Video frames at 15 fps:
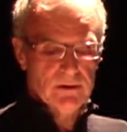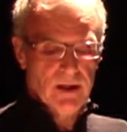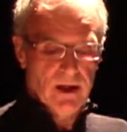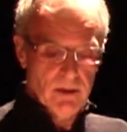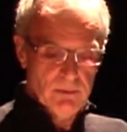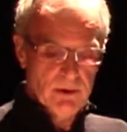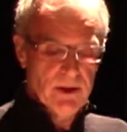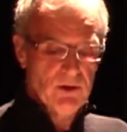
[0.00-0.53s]

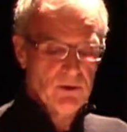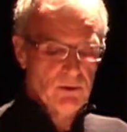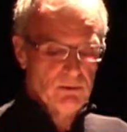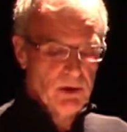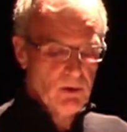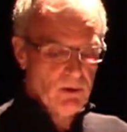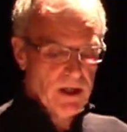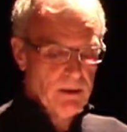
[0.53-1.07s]
operational
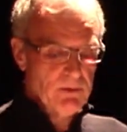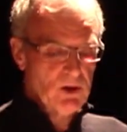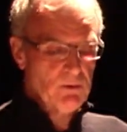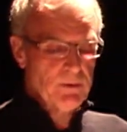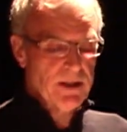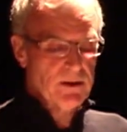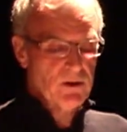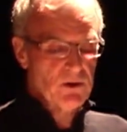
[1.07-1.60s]
requirements
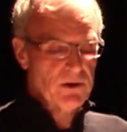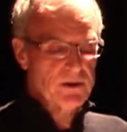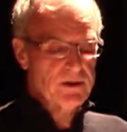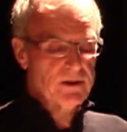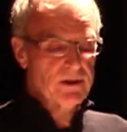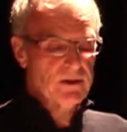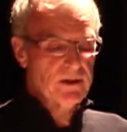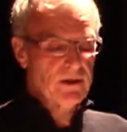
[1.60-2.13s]
manager
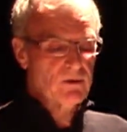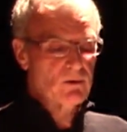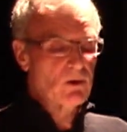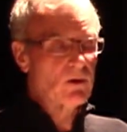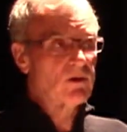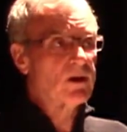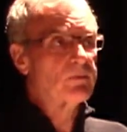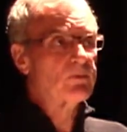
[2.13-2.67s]
in the
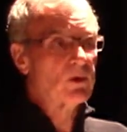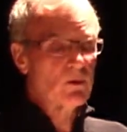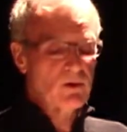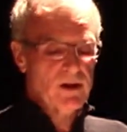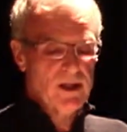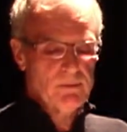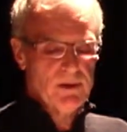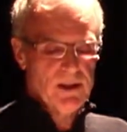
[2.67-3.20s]
Aurora
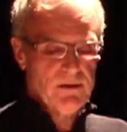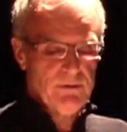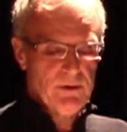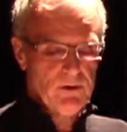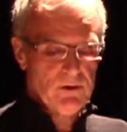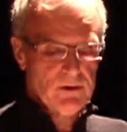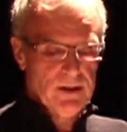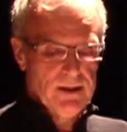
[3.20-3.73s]
program
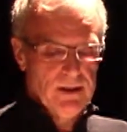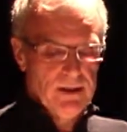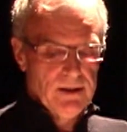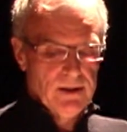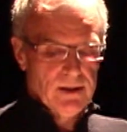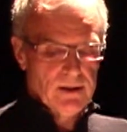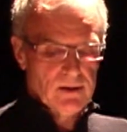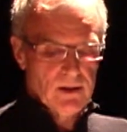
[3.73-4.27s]
office,
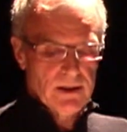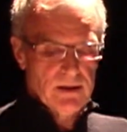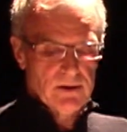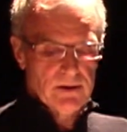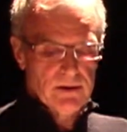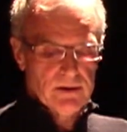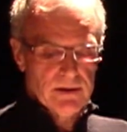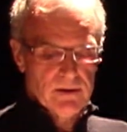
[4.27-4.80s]
and
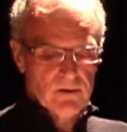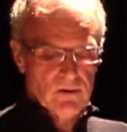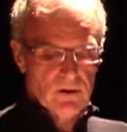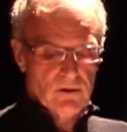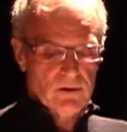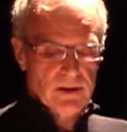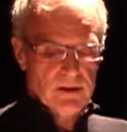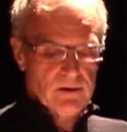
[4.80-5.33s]
later as the
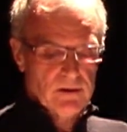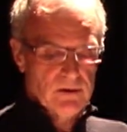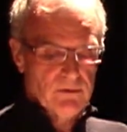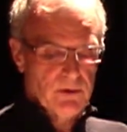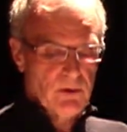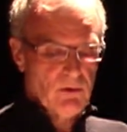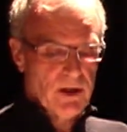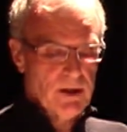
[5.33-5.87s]
director of
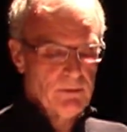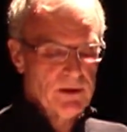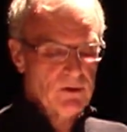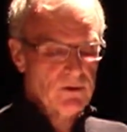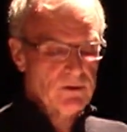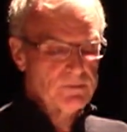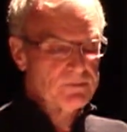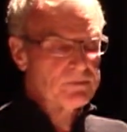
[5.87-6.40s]

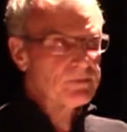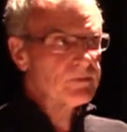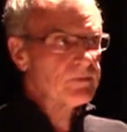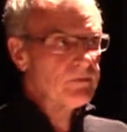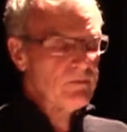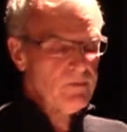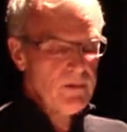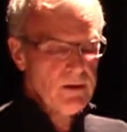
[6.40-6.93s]
requirements.
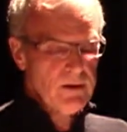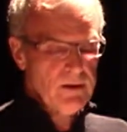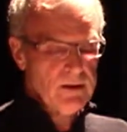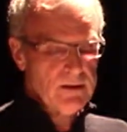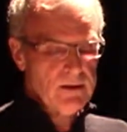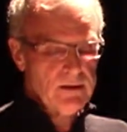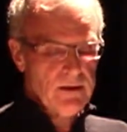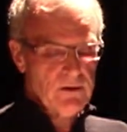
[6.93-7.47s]

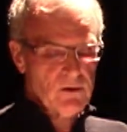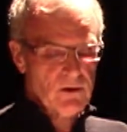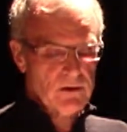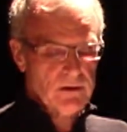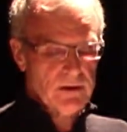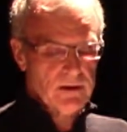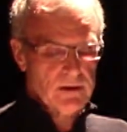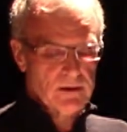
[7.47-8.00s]

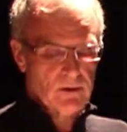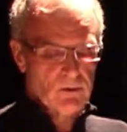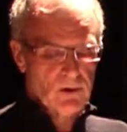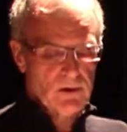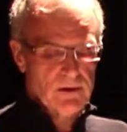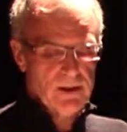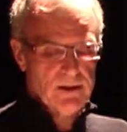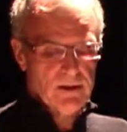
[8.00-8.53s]
His
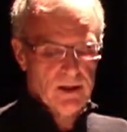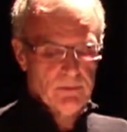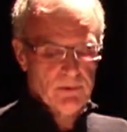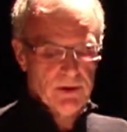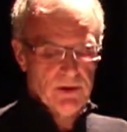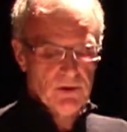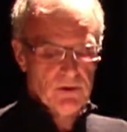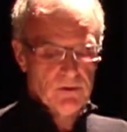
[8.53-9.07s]
Aurora
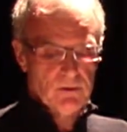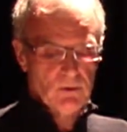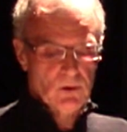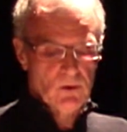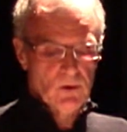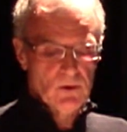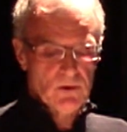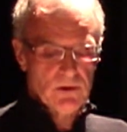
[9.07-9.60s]
operational
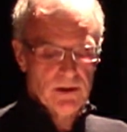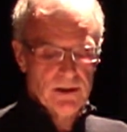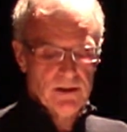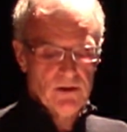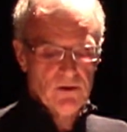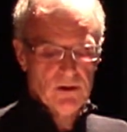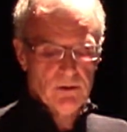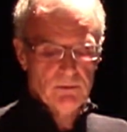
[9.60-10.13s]
roles in
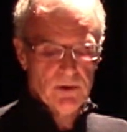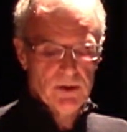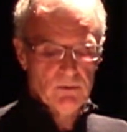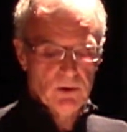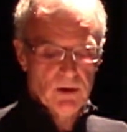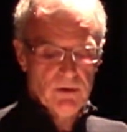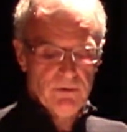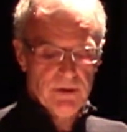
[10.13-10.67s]
anti-submarine
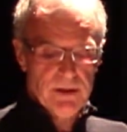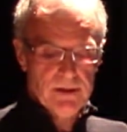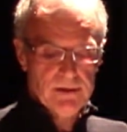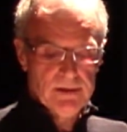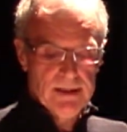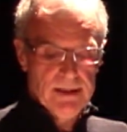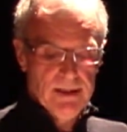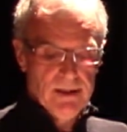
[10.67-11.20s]
warfare
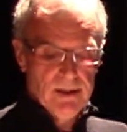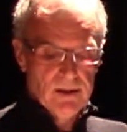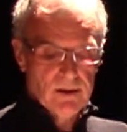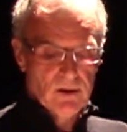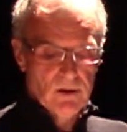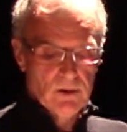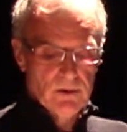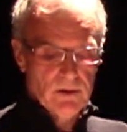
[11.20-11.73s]

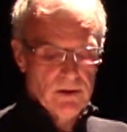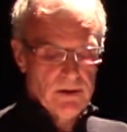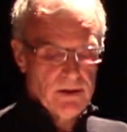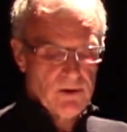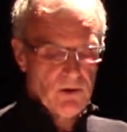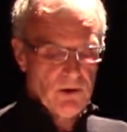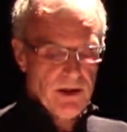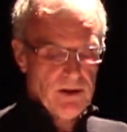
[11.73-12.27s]
included
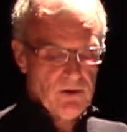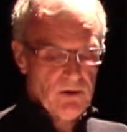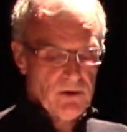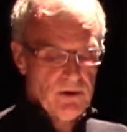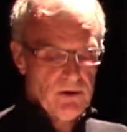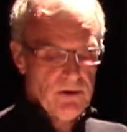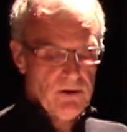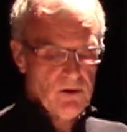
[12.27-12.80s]
exchange
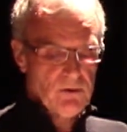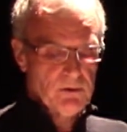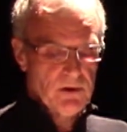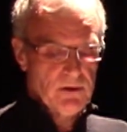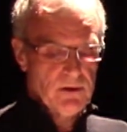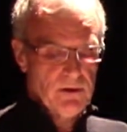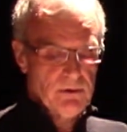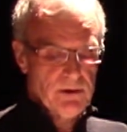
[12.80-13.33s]
duties
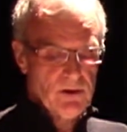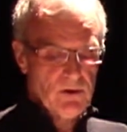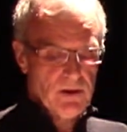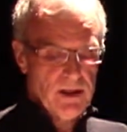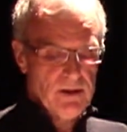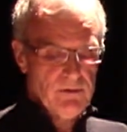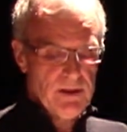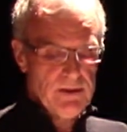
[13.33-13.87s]
with the U.S.
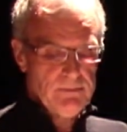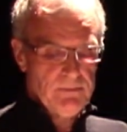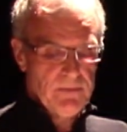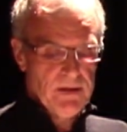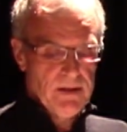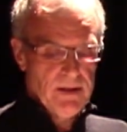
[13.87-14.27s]
Navy,